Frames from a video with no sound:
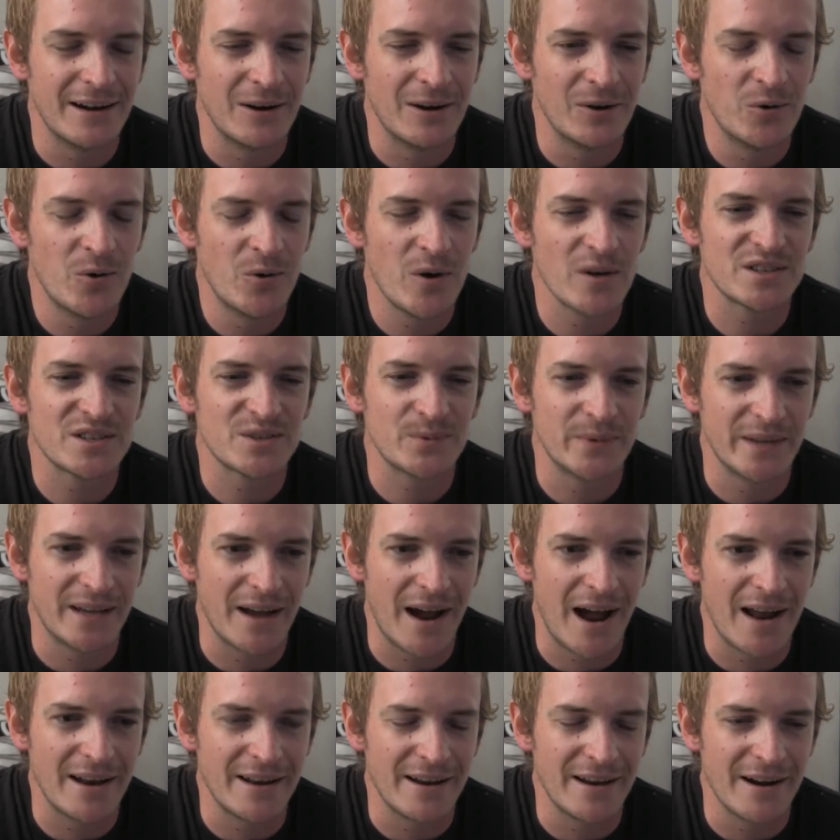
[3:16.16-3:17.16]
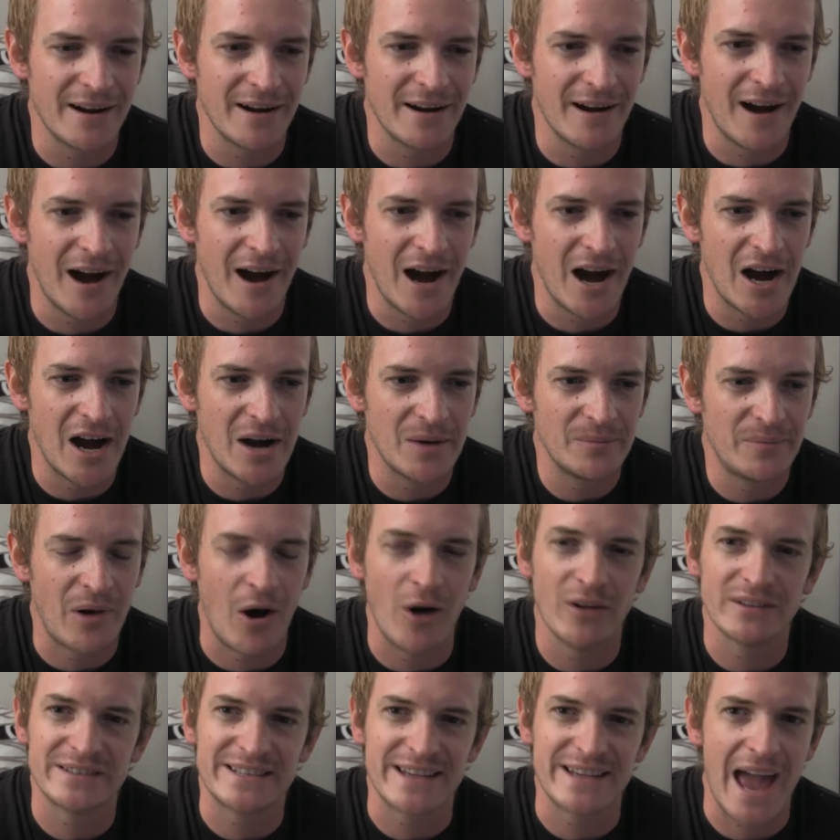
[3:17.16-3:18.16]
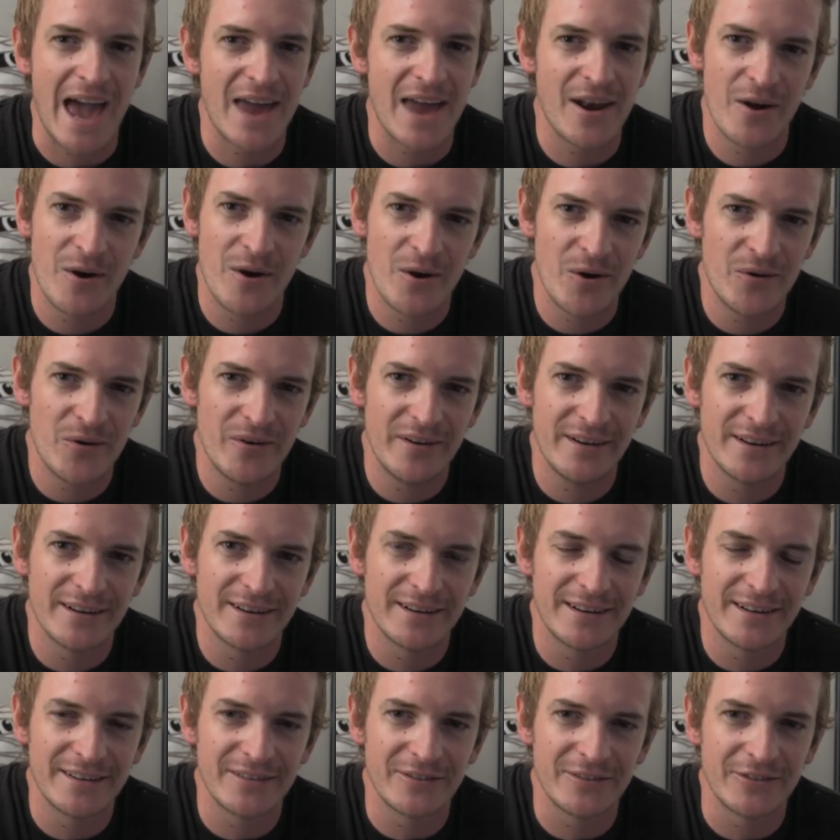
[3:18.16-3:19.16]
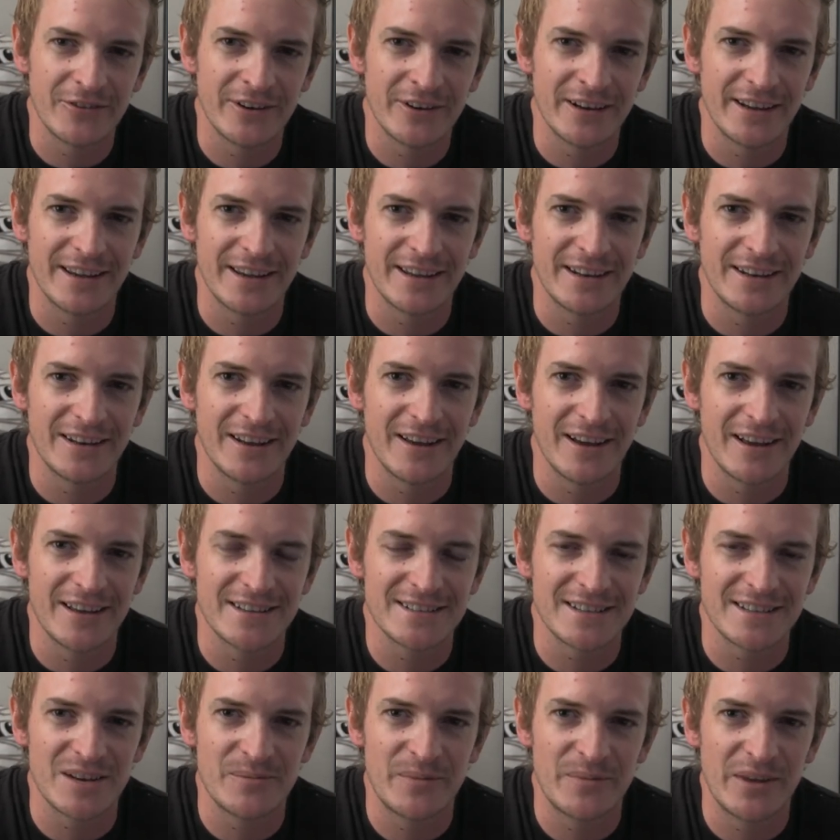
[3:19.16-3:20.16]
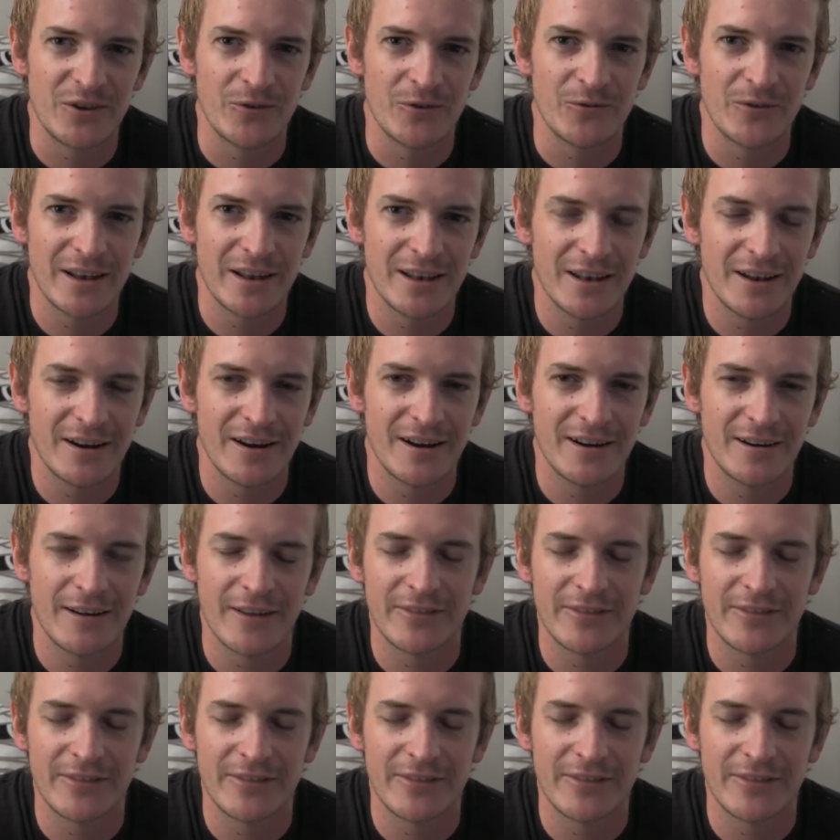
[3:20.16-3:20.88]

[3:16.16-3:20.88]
Who else do we got here? Paul Dano, is going to be the Riddler.